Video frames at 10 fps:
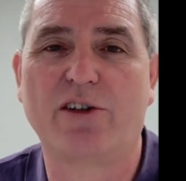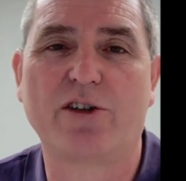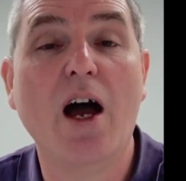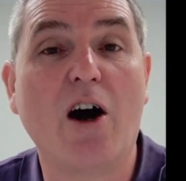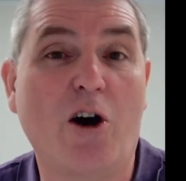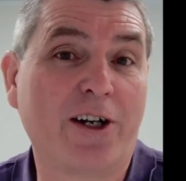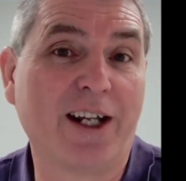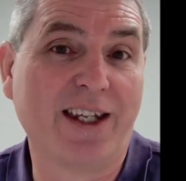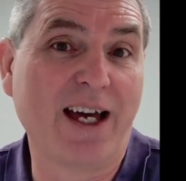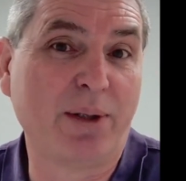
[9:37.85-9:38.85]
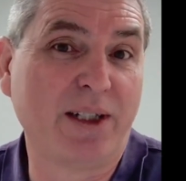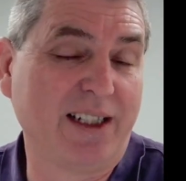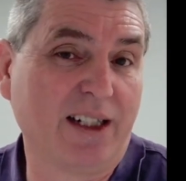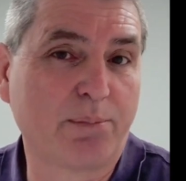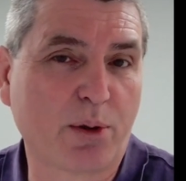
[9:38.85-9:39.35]
not honour that
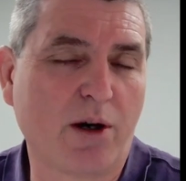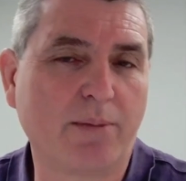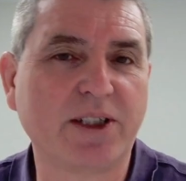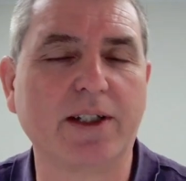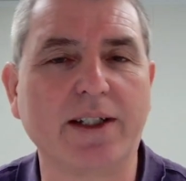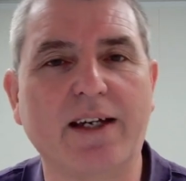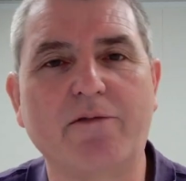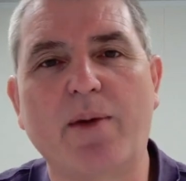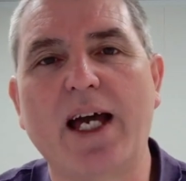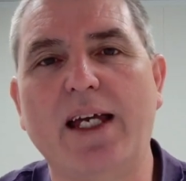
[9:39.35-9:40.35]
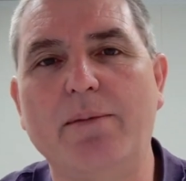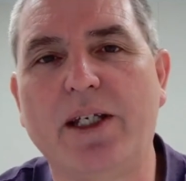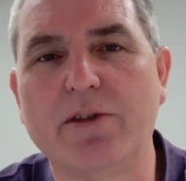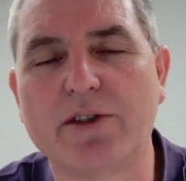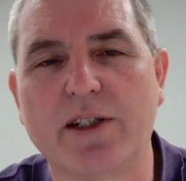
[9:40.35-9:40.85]
particular promise that they've made
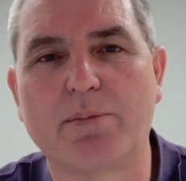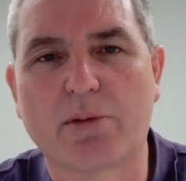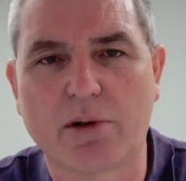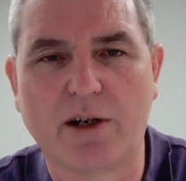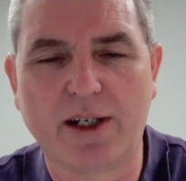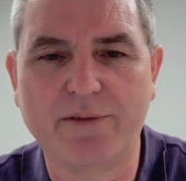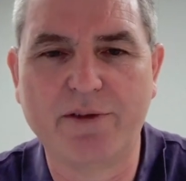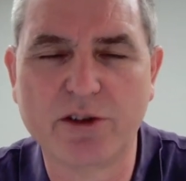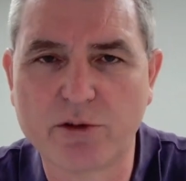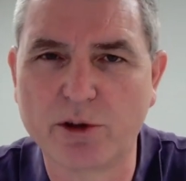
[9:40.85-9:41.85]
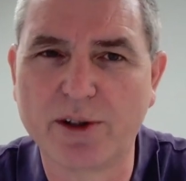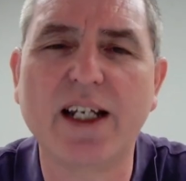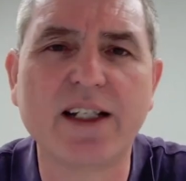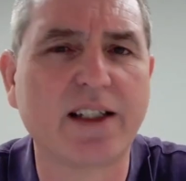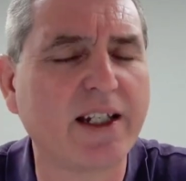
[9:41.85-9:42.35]
because of the parole evidence rule,
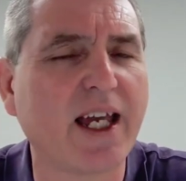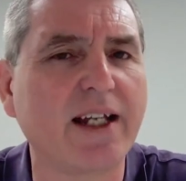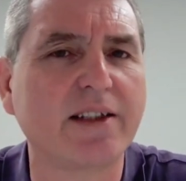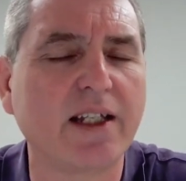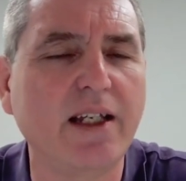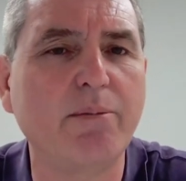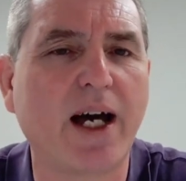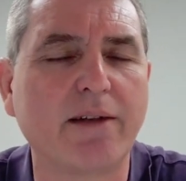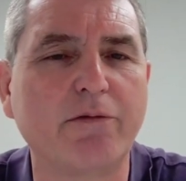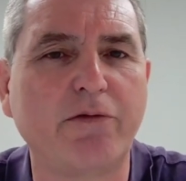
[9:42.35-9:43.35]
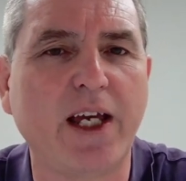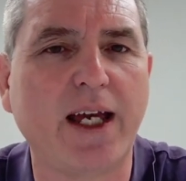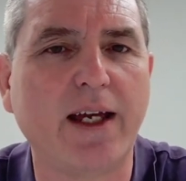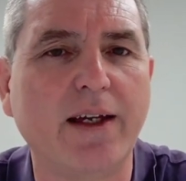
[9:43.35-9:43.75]
it can seem unfair.